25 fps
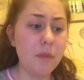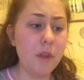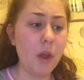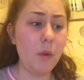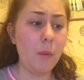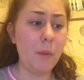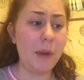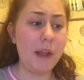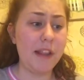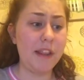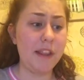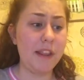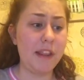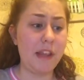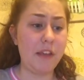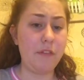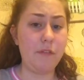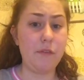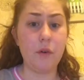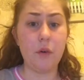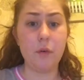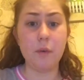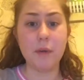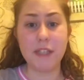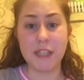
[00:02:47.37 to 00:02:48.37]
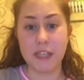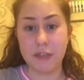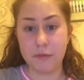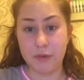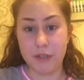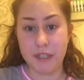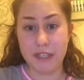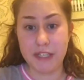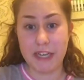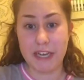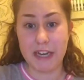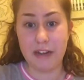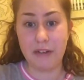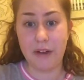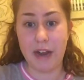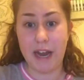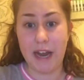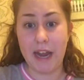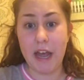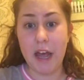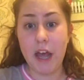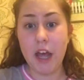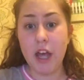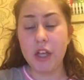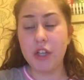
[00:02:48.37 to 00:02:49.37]
when the foot was in retire
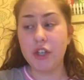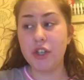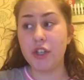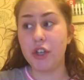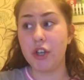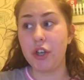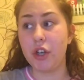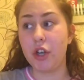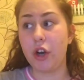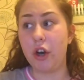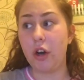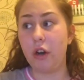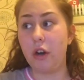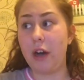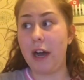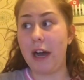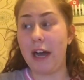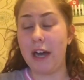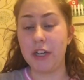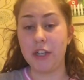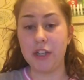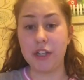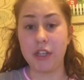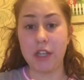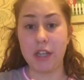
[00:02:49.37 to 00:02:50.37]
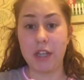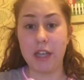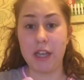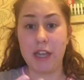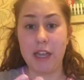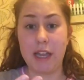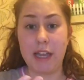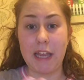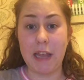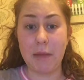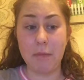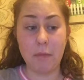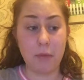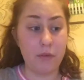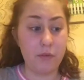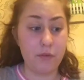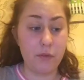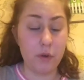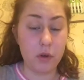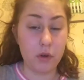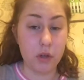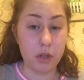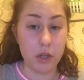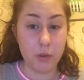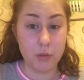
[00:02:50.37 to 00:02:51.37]
to not actually keep my
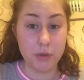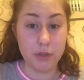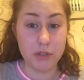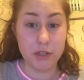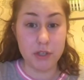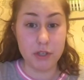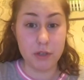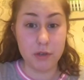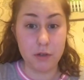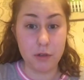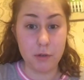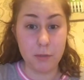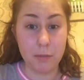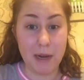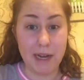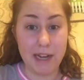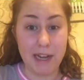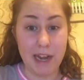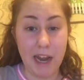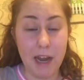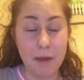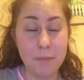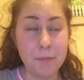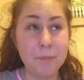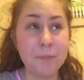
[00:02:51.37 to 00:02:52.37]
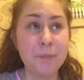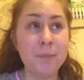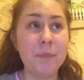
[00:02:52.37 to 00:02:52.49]
foot close to my knee.